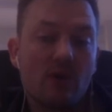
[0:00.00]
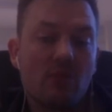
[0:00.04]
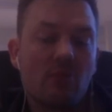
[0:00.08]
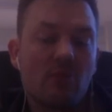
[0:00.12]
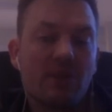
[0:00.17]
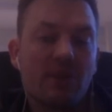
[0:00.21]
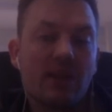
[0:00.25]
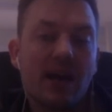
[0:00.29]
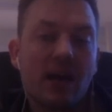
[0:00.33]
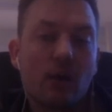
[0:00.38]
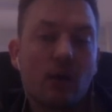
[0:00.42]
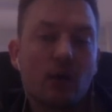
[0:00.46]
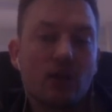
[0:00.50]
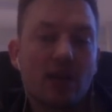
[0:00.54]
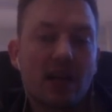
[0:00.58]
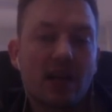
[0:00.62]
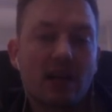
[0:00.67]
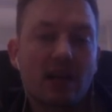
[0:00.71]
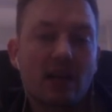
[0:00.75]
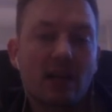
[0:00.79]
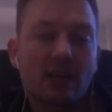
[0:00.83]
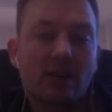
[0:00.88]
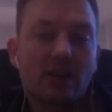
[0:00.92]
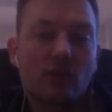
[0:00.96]
But now it's
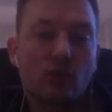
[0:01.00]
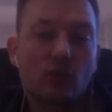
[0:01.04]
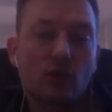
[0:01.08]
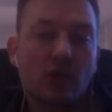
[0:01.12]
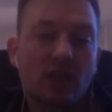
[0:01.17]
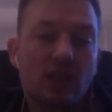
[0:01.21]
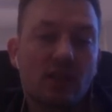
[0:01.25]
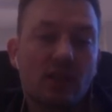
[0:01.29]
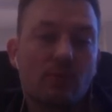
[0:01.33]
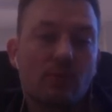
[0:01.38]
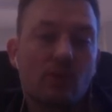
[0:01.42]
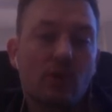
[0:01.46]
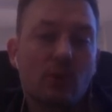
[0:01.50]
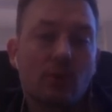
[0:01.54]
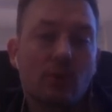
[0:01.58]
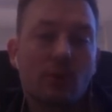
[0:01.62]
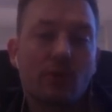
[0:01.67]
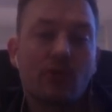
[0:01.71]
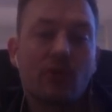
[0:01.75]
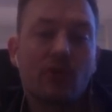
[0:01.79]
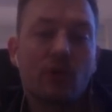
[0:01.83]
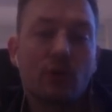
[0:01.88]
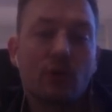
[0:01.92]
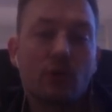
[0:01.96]
actually to keep some
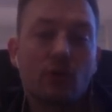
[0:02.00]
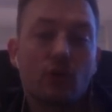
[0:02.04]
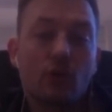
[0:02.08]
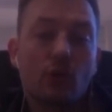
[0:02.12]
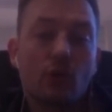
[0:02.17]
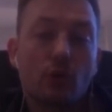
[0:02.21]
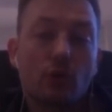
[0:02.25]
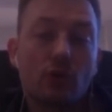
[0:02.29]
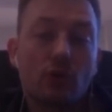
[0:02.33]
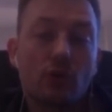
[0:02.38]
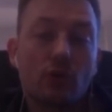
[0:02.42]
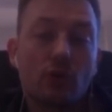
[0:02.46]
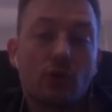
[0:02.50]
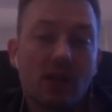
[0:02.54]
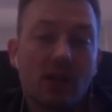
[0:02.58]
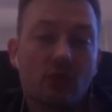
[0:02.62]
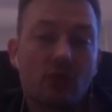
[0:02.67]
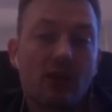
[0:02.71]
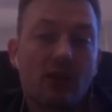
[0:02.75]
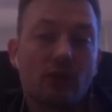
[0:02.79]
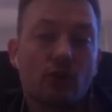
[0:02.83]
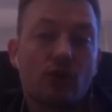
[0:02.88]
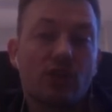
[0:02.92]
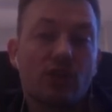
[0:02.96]
of your tokens and
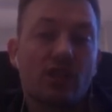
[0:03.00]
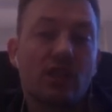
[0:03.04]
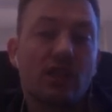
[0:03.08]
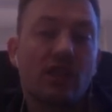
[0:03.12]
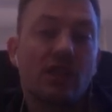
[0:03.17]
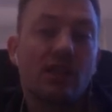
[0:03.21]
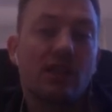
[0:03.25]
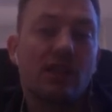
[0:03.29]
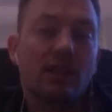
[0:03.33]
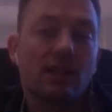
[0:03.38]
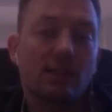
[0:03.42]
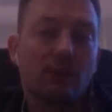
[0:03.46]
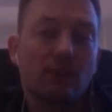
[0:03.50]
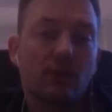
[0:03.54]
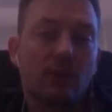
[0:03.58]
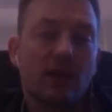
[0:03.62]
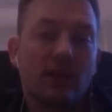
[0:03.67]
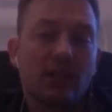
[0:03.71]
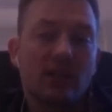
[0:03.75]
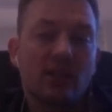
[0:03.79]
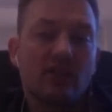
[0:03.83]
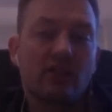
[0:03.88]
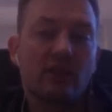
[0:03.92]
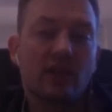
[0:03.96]
try to see the
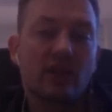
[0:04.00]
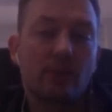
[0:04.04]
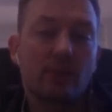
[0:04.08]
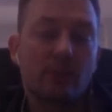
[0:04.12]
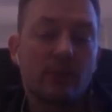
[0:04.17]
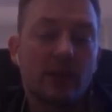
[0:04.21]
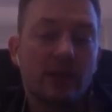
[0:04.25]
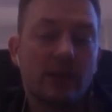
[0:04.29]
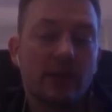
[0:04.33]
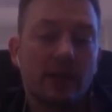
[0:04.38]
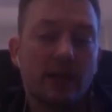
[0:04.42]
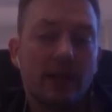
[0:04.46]
price development,